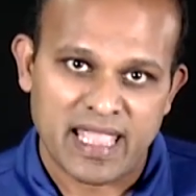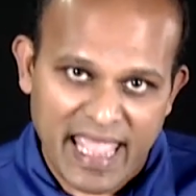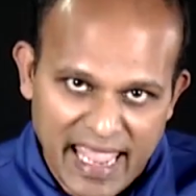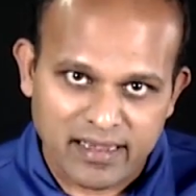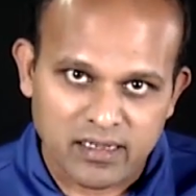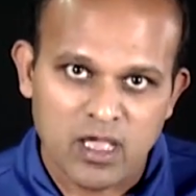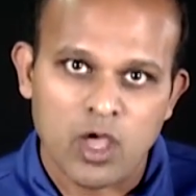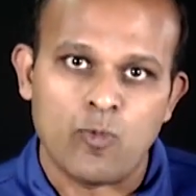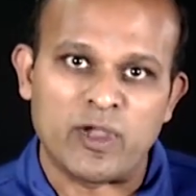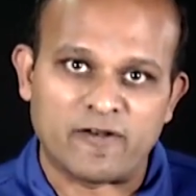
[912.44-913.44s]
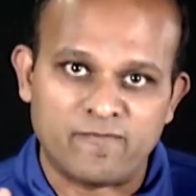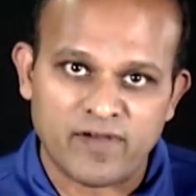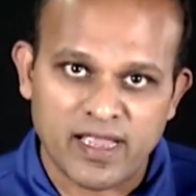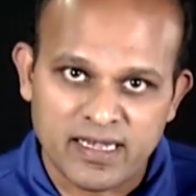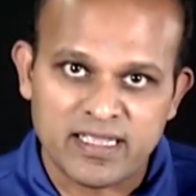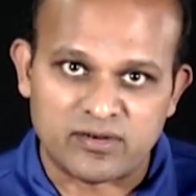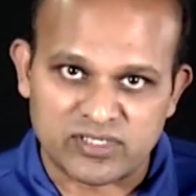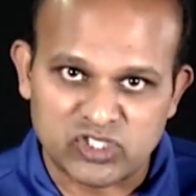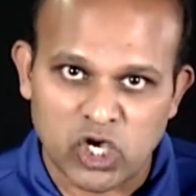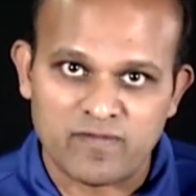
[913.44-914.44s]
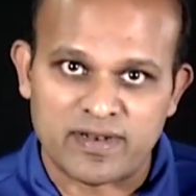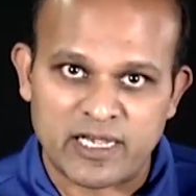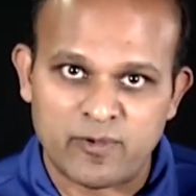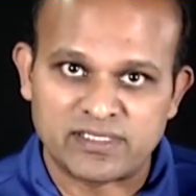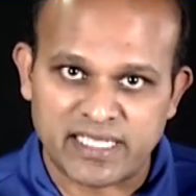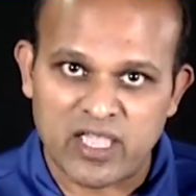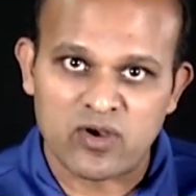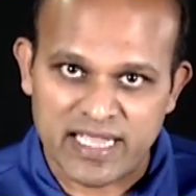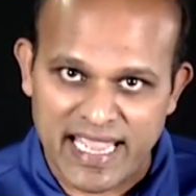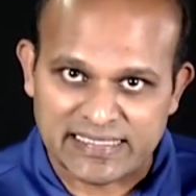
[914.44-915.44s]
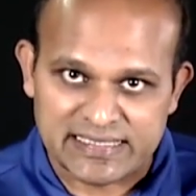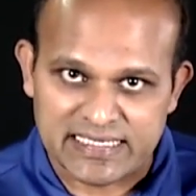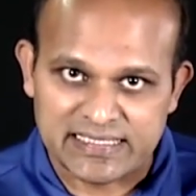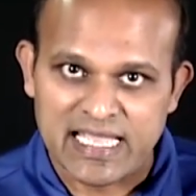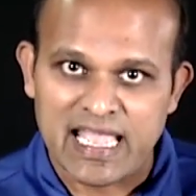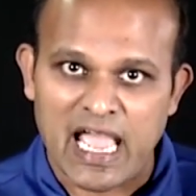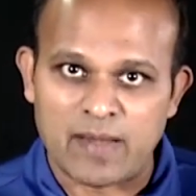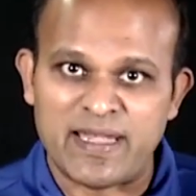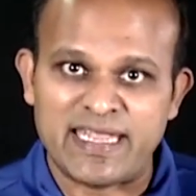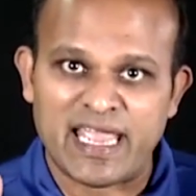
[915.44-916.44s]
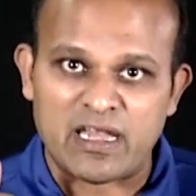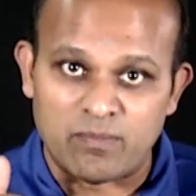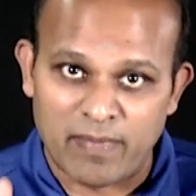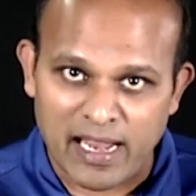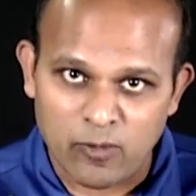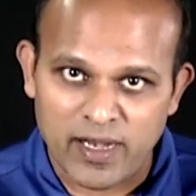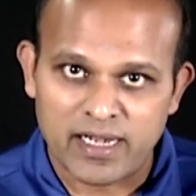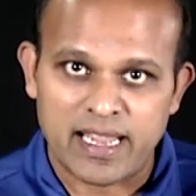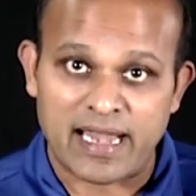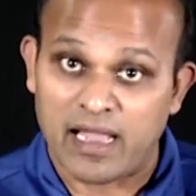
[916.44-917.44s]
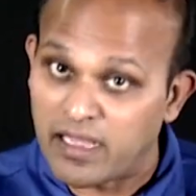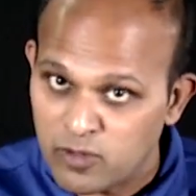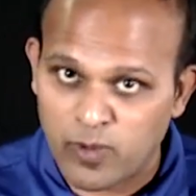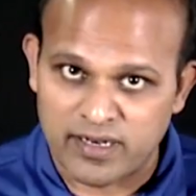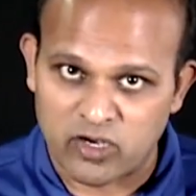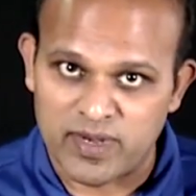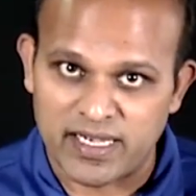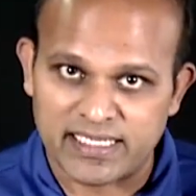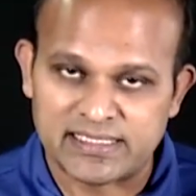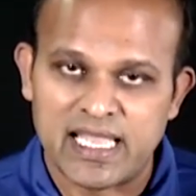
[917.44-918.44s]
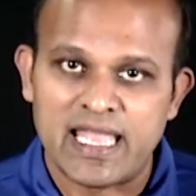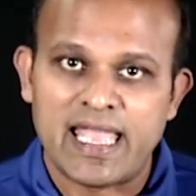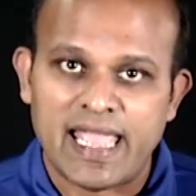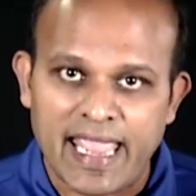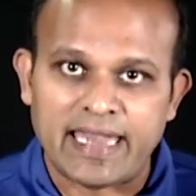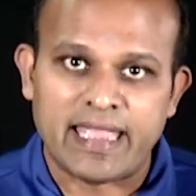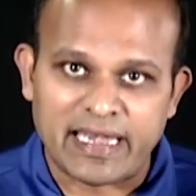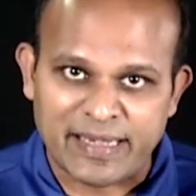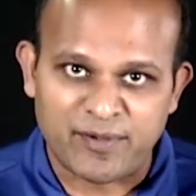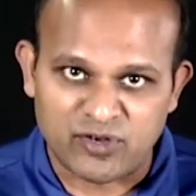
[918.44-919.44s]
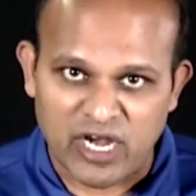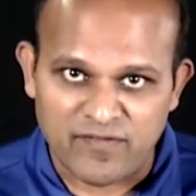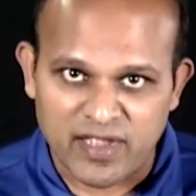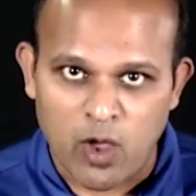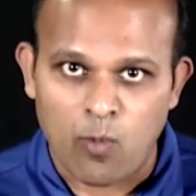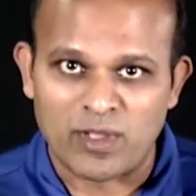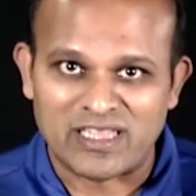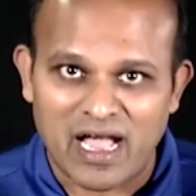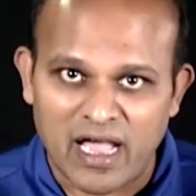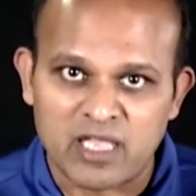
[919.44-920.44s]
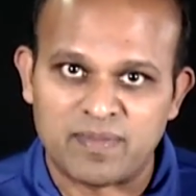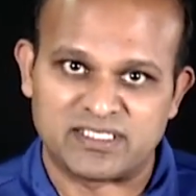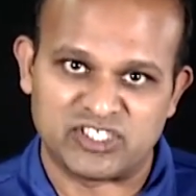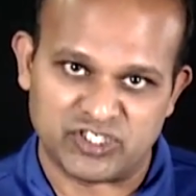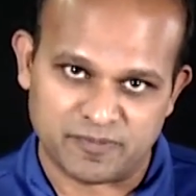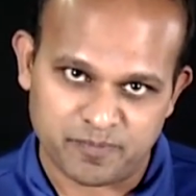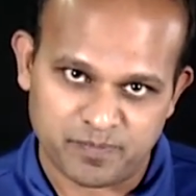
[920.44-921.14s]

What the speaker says: And we can finally resolve network security incidents and mitigate malware and other vulnerabilities in encrypted traffic with higher precision.